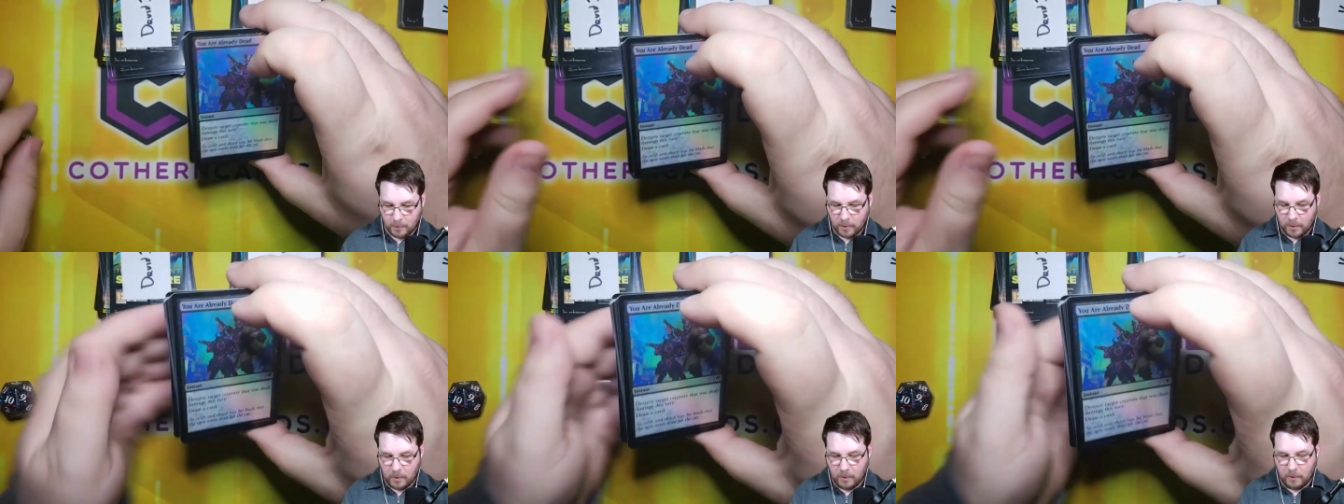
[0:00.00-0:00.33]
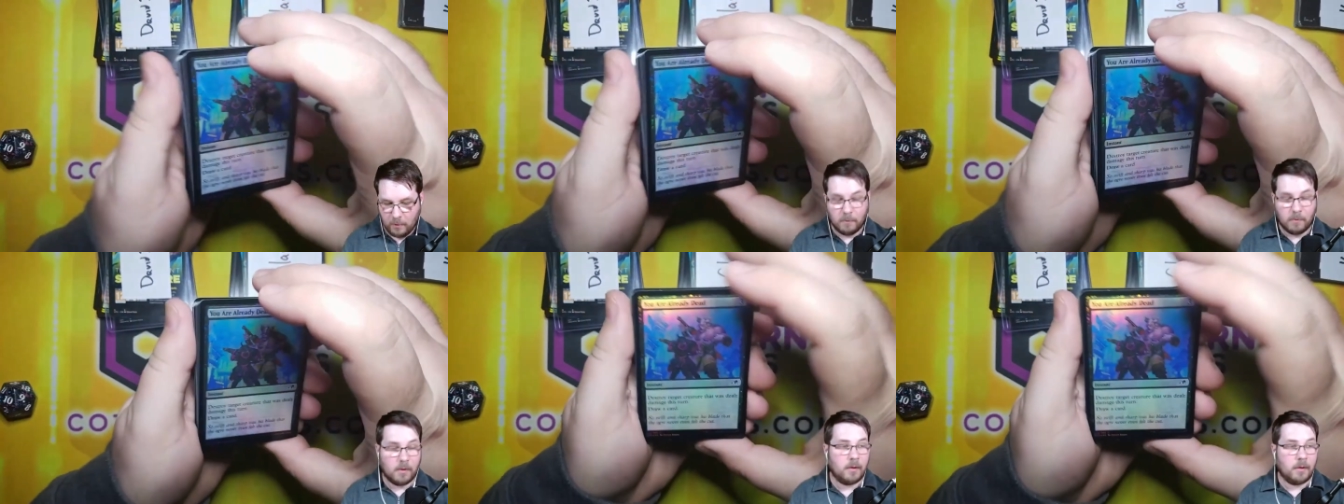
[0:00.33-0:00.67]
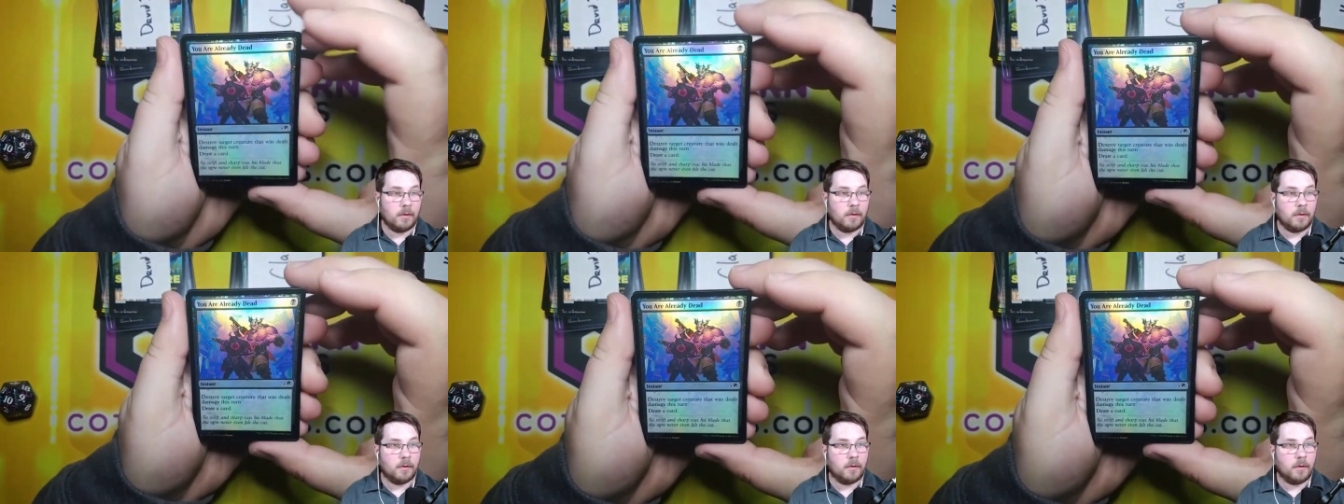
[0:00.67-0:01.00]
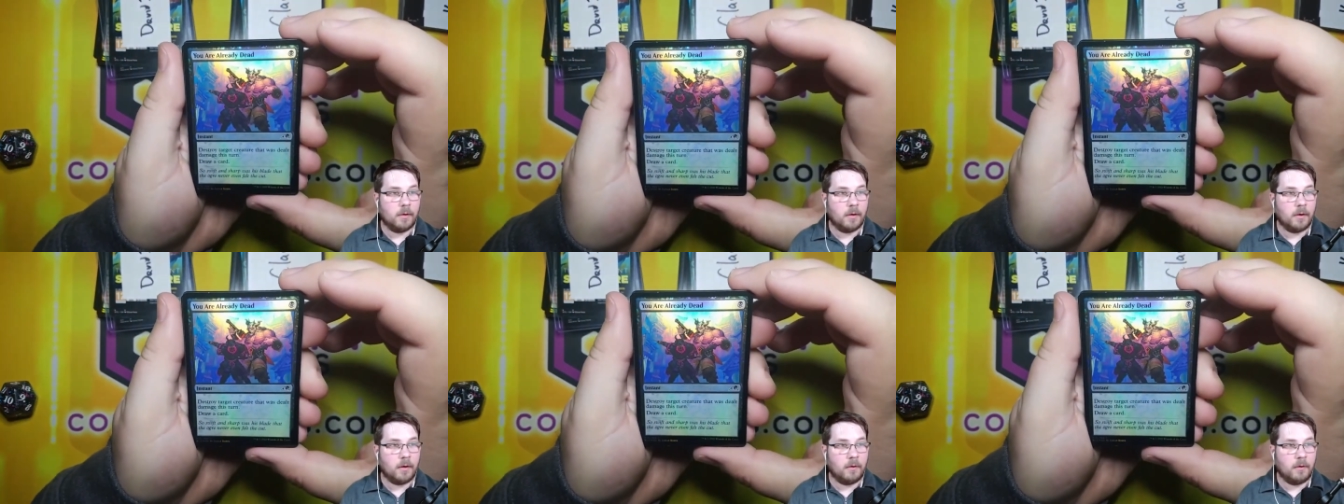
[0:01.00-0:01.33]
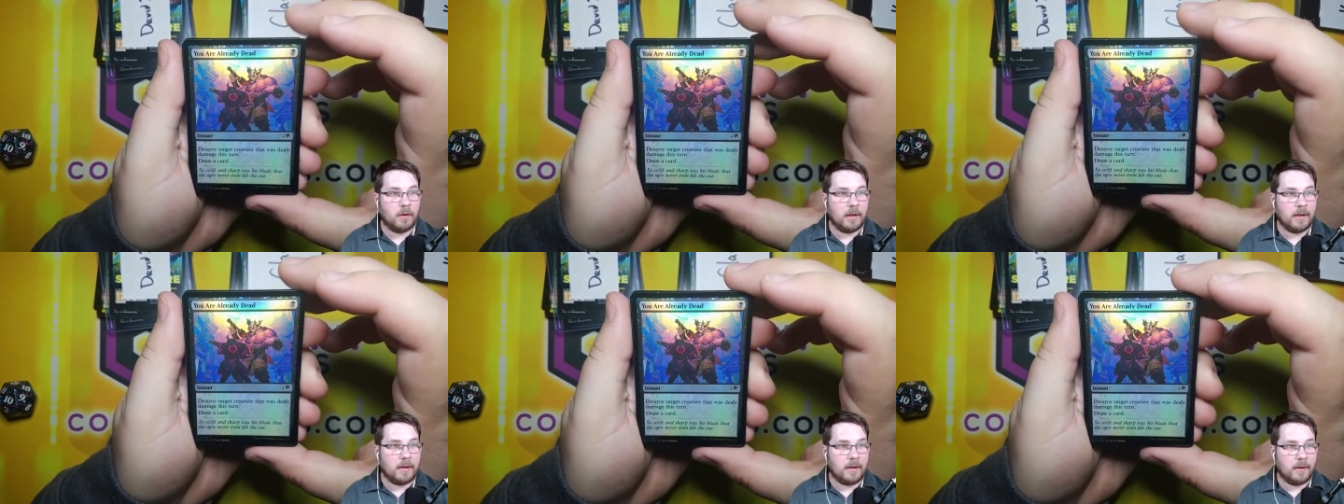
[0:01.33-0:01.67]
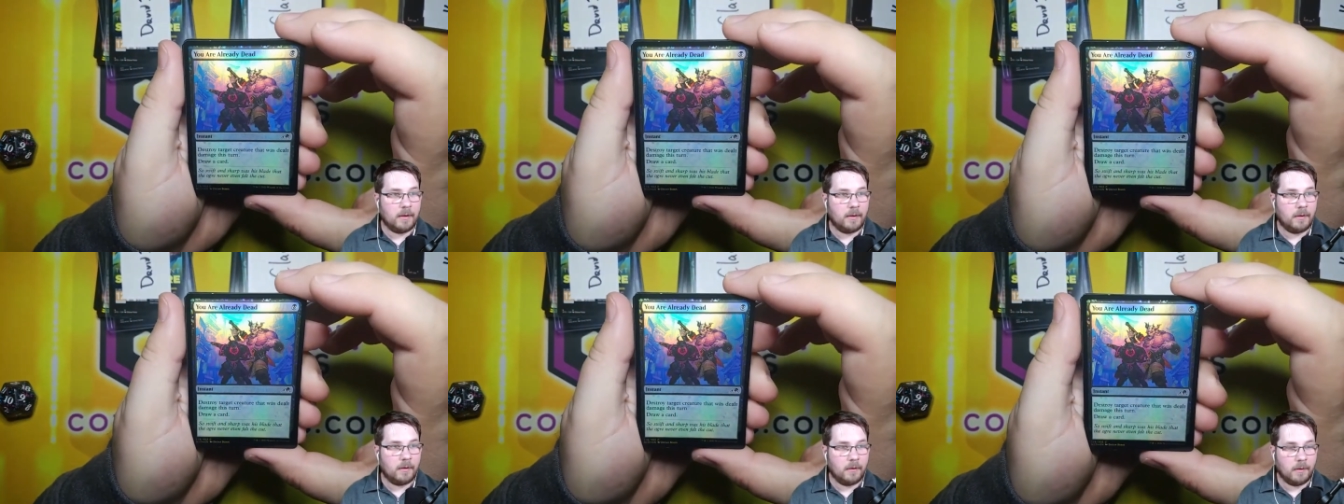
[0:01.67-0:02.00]
You are already
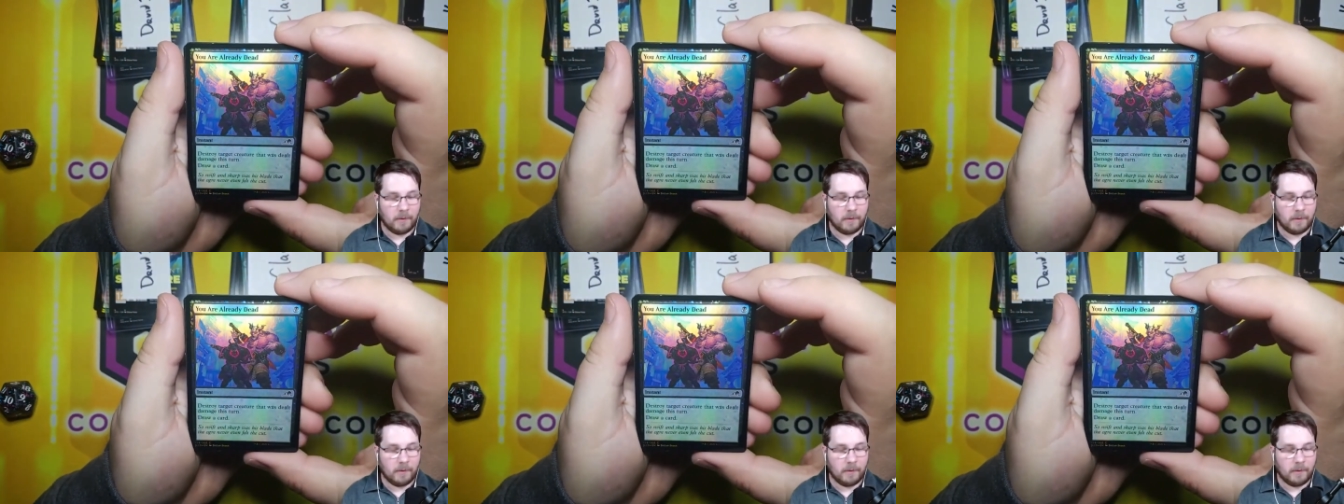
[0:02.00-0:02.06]
dead.